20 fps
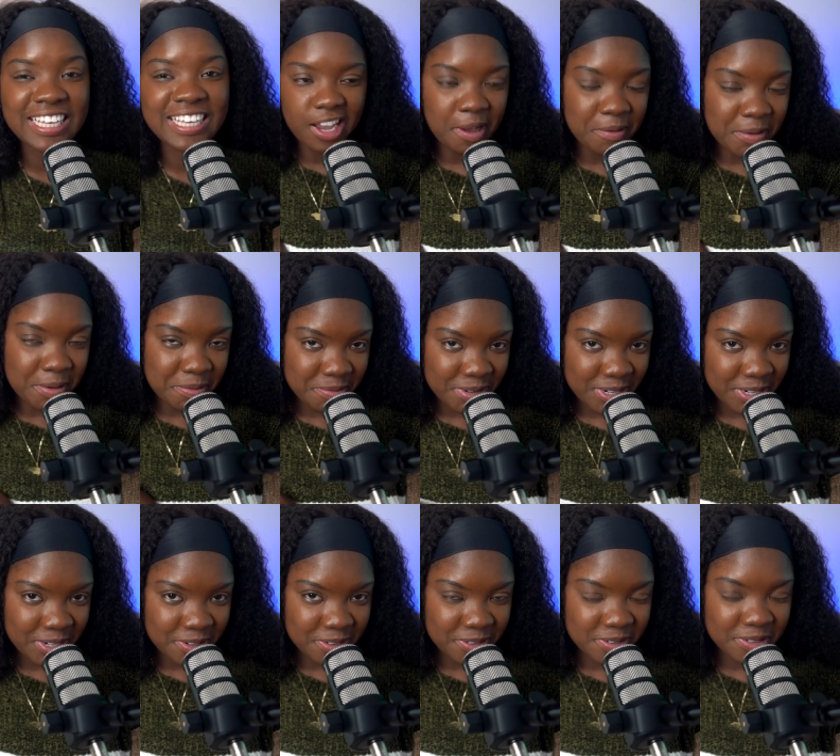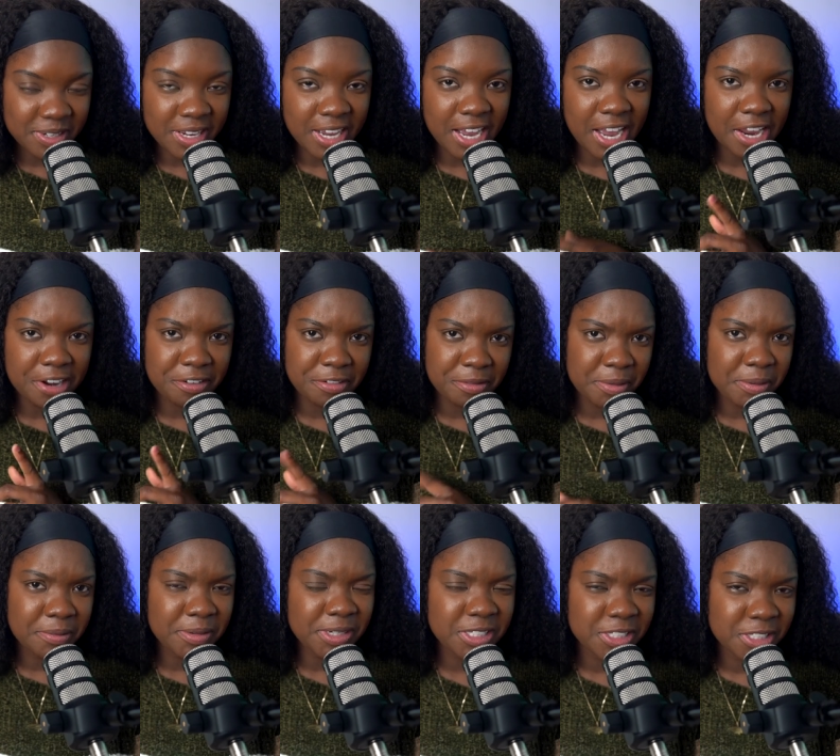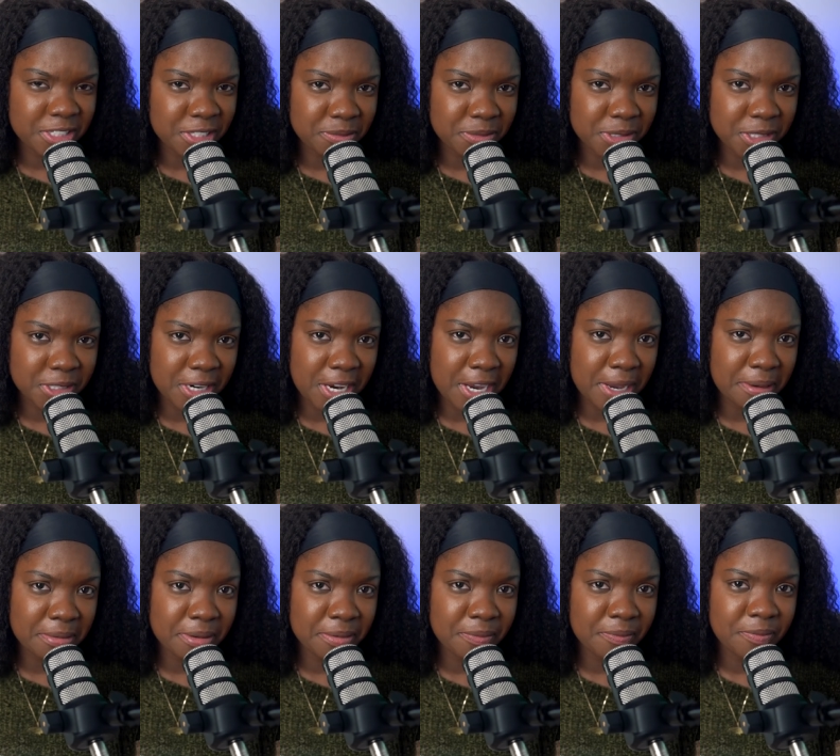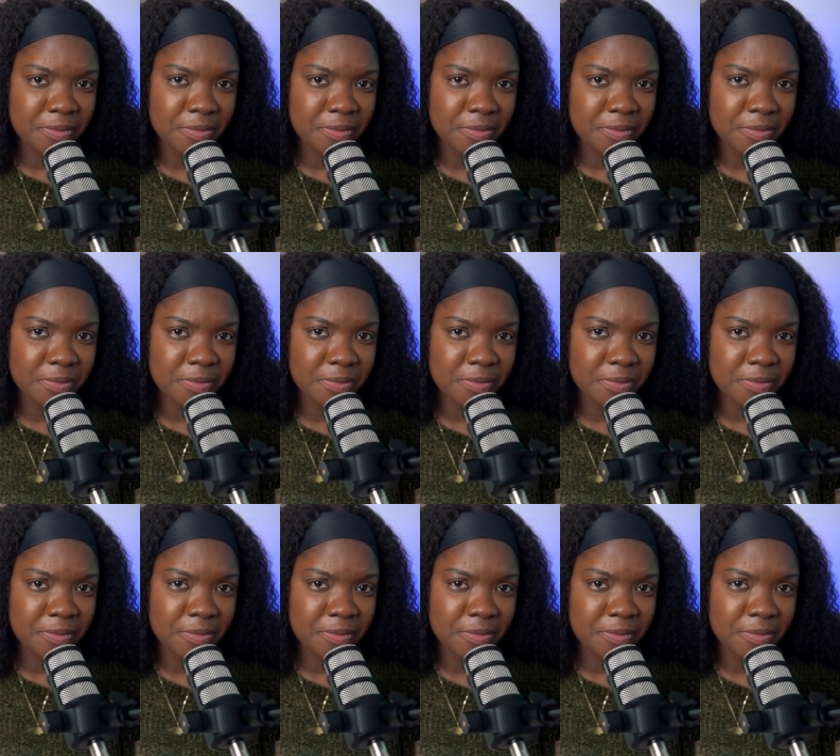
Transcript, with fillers: Comment below and remember to subscribe.